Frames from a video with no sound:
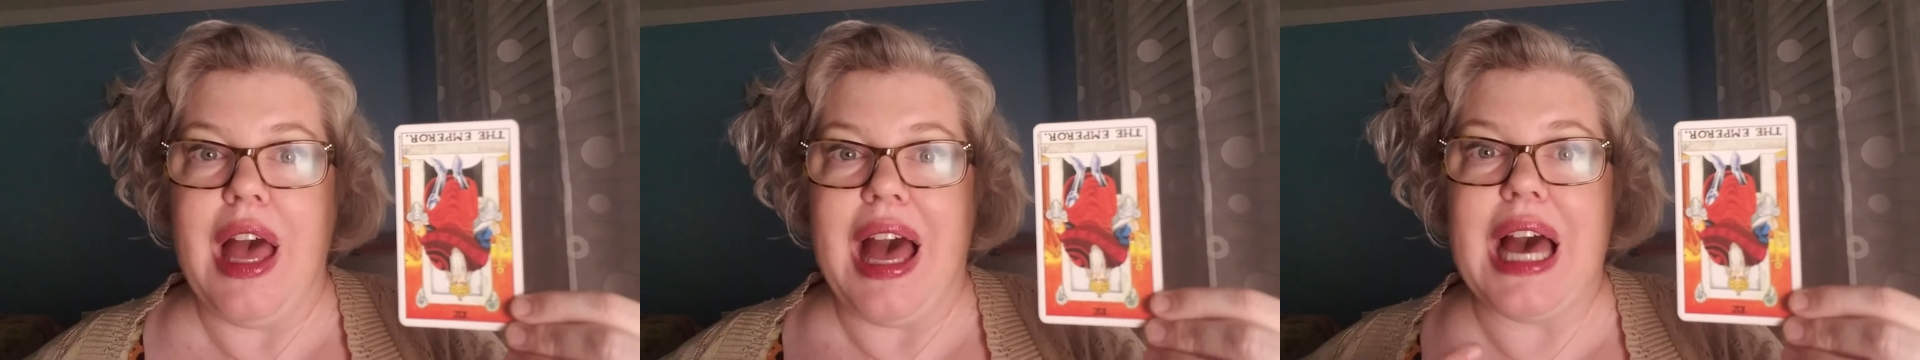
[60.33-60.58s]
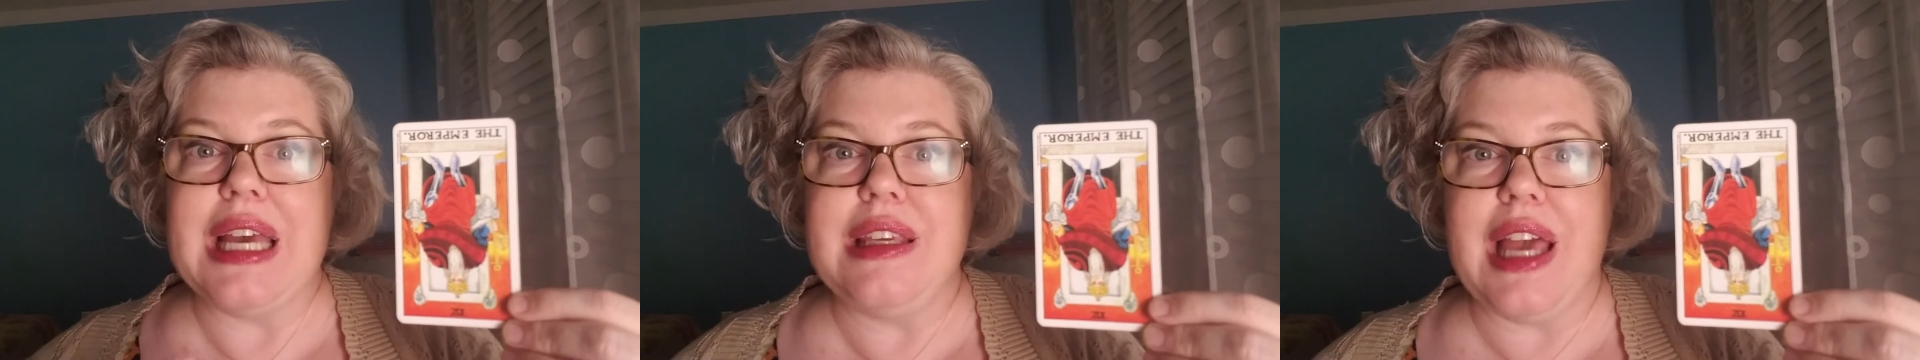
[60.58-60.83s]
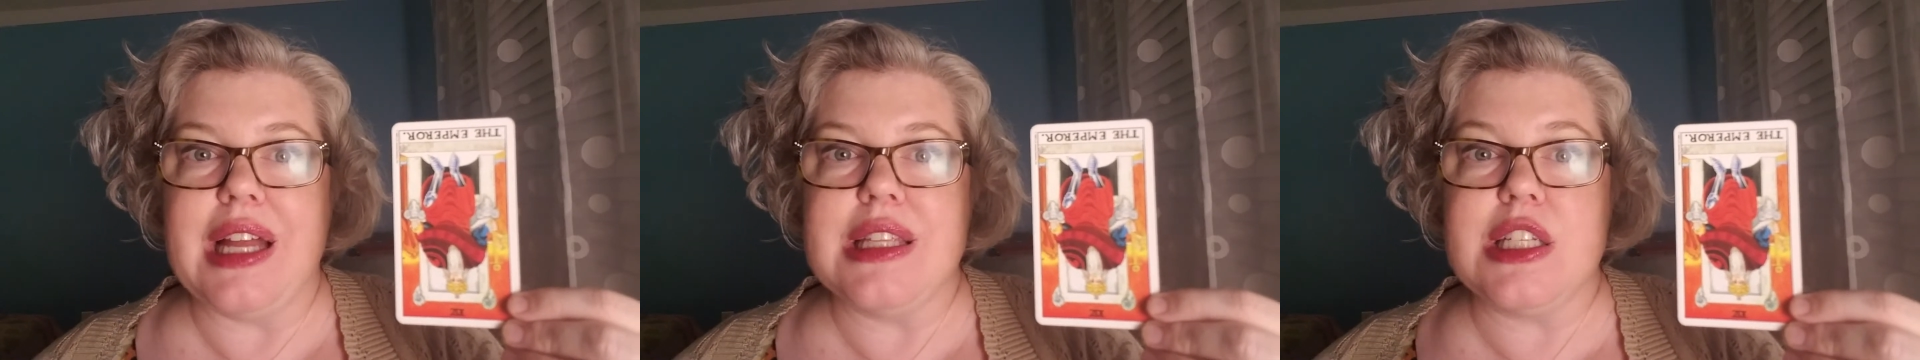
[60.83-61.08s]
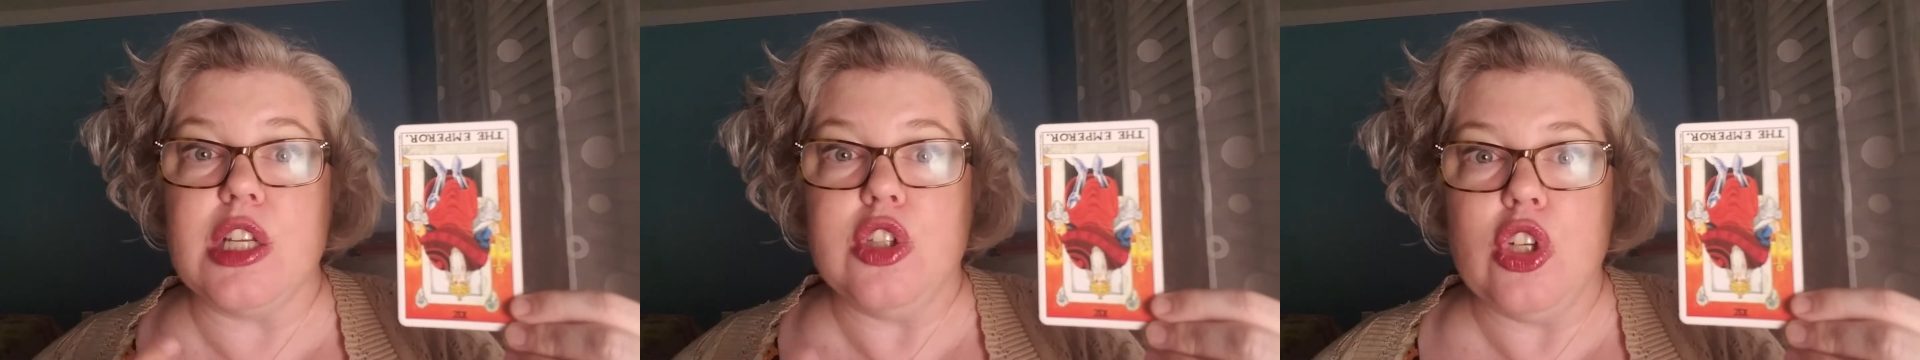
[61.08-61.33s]

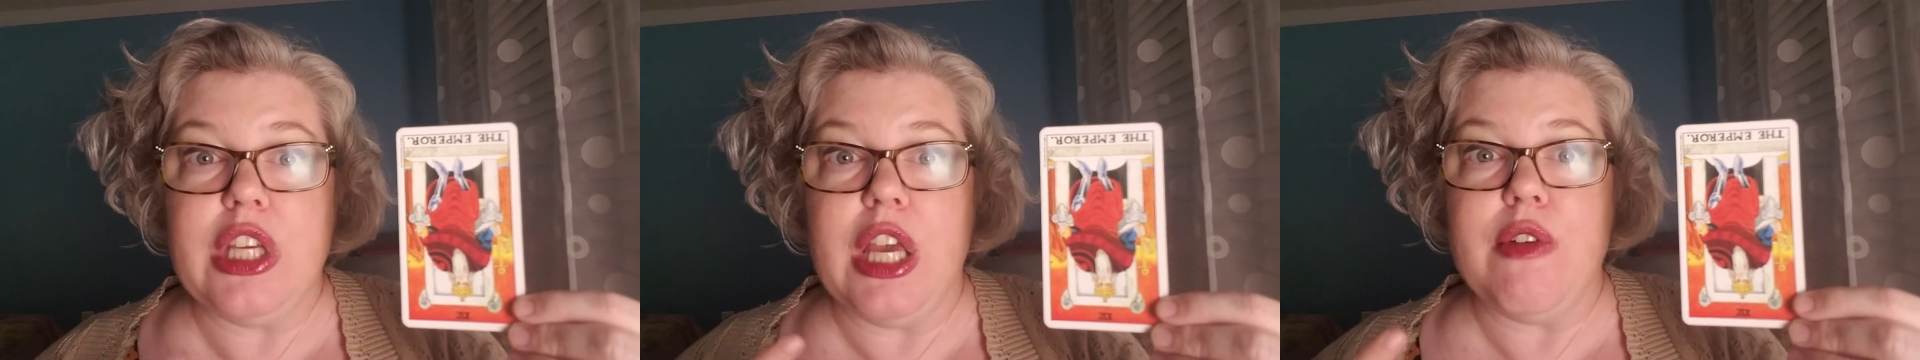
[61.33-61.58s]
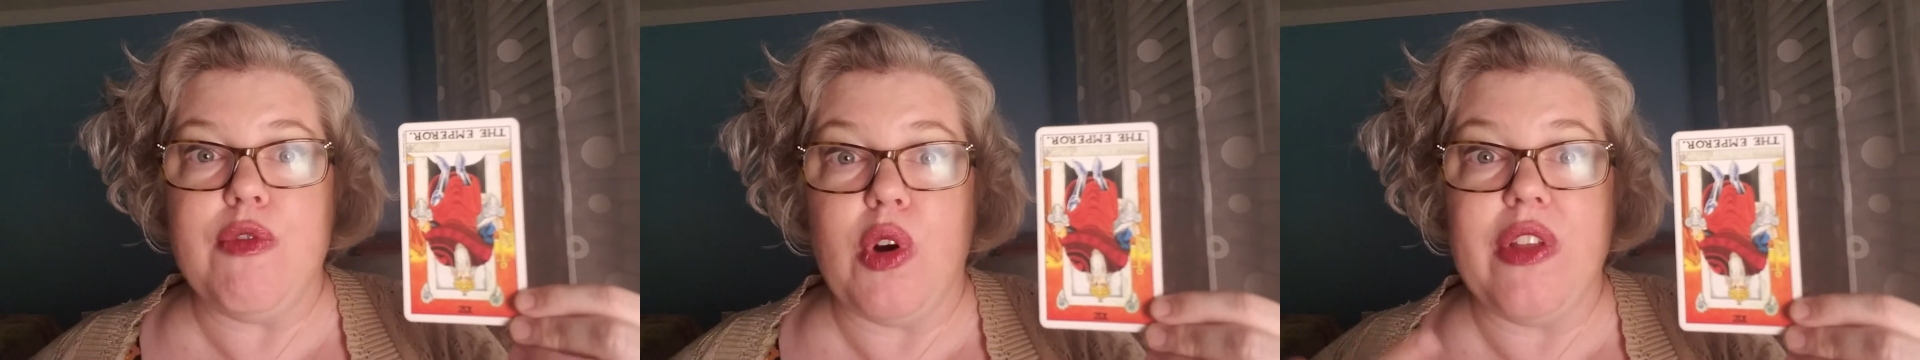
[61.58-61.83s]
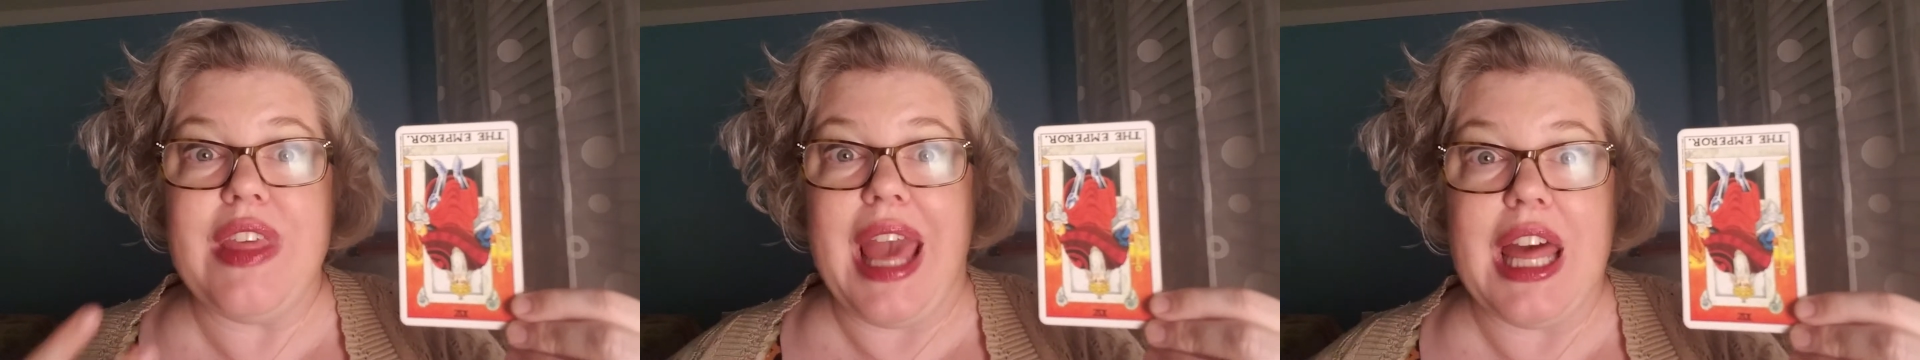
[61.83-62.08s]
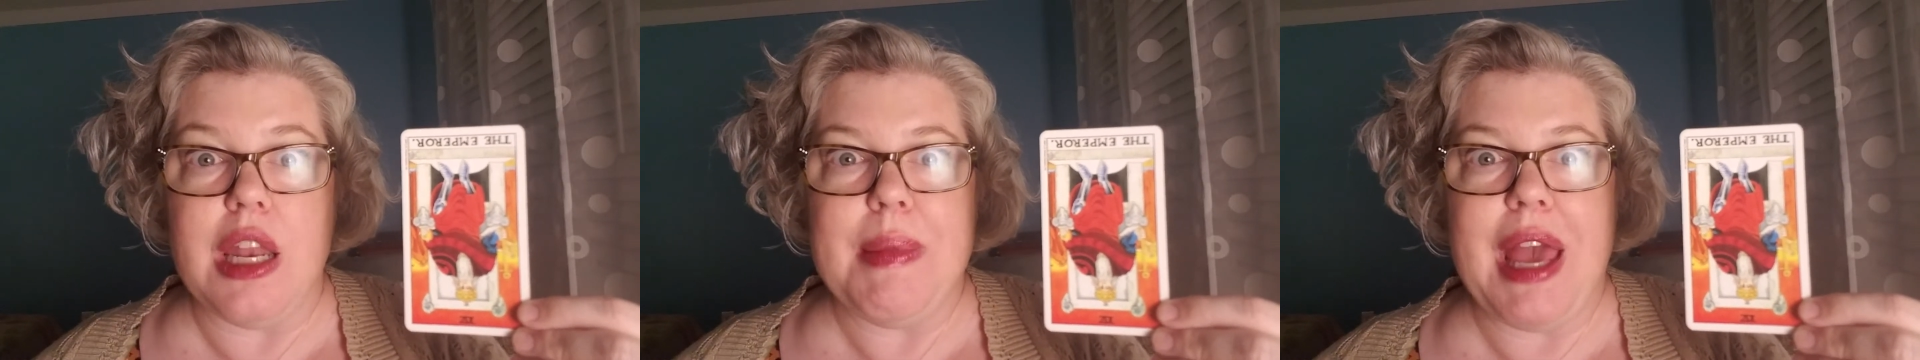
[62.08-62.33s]
against looking for the
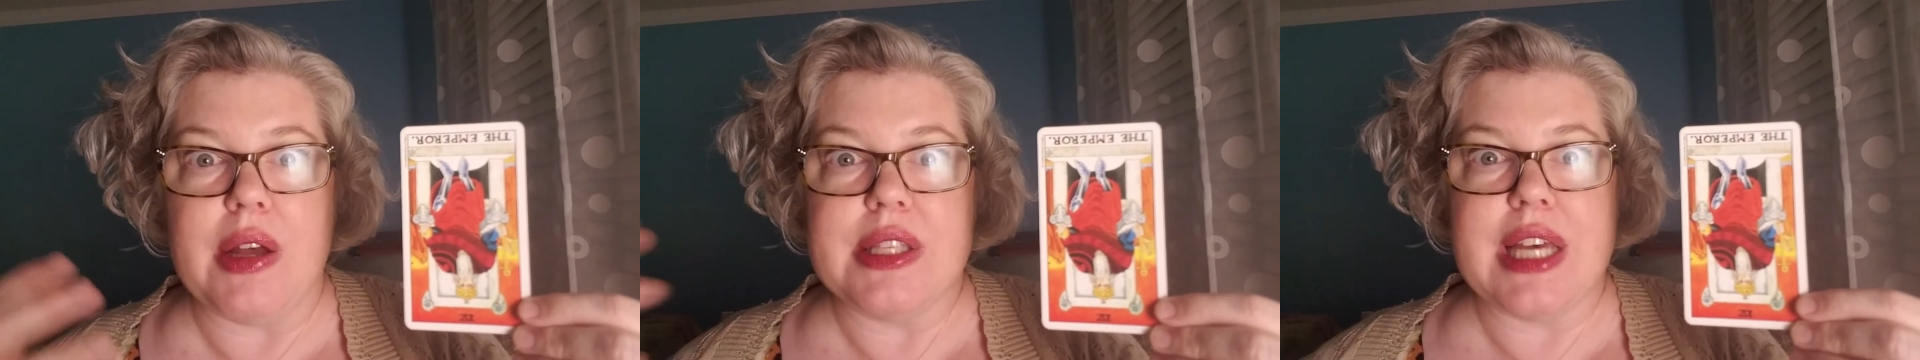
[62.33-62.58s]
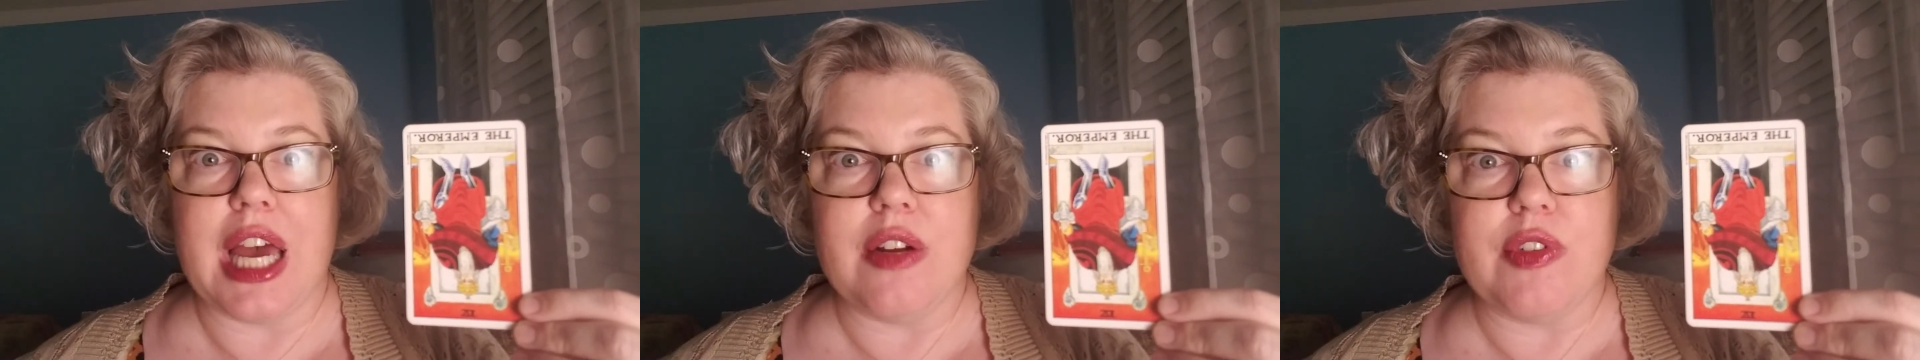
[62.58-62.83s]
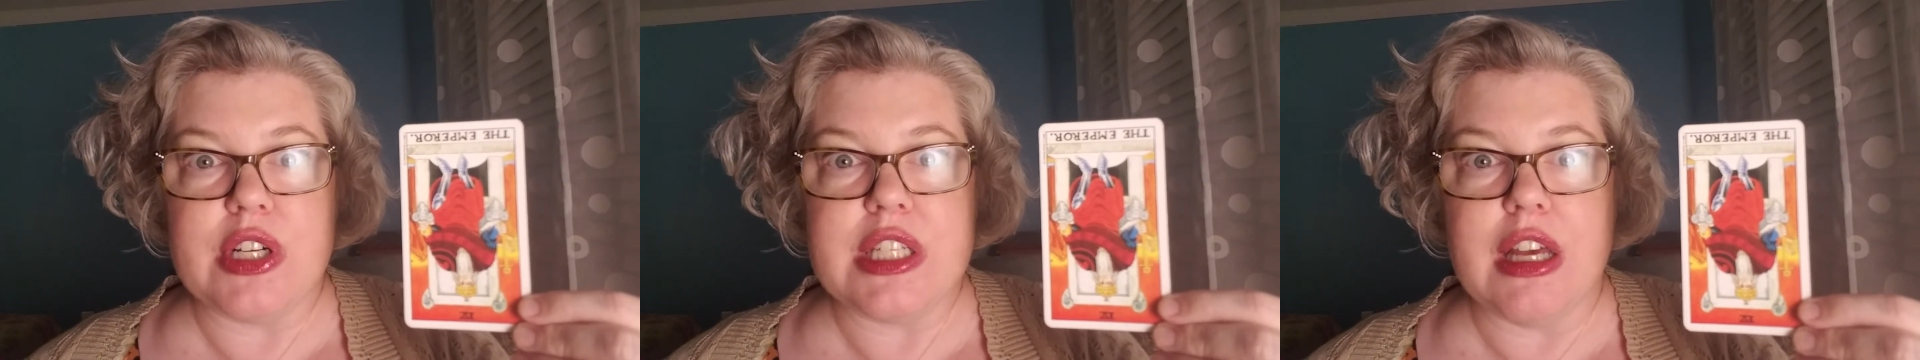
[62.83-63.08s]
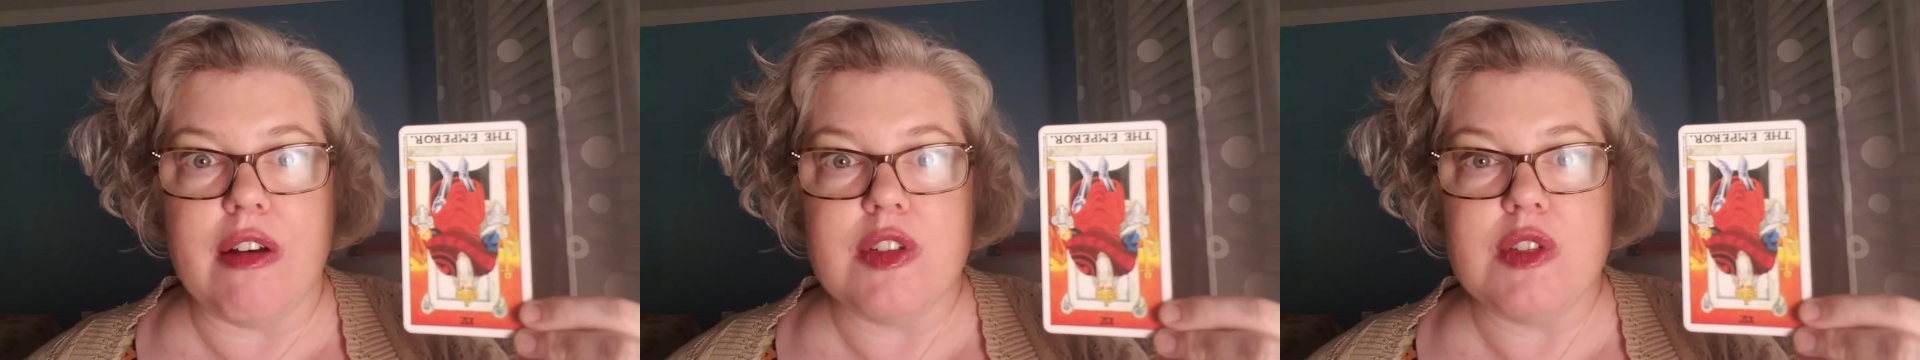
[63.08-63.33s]
enemy outside of
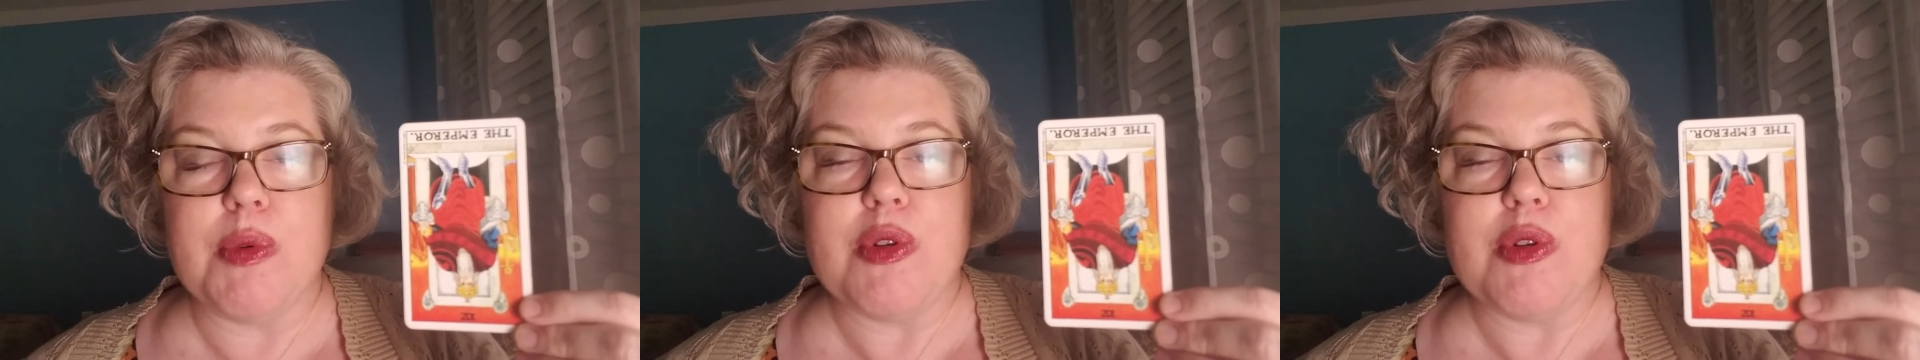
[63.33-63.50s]
ourselves, but